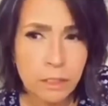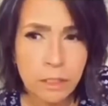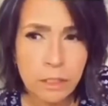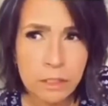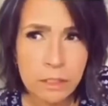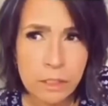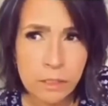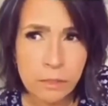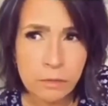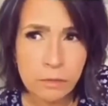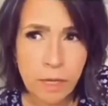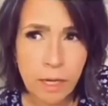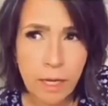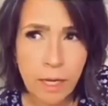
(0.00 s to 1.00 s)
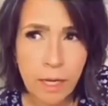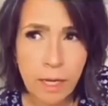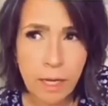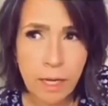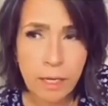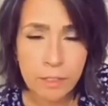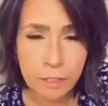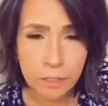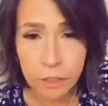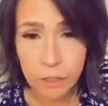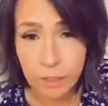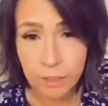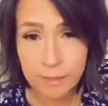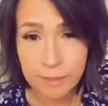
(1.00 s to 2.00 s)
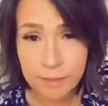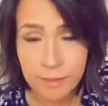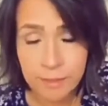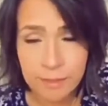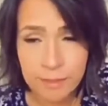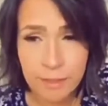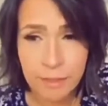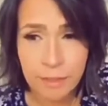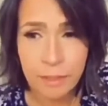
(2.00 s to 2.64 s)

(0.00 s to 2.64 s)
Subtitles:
So I took a chance and I said,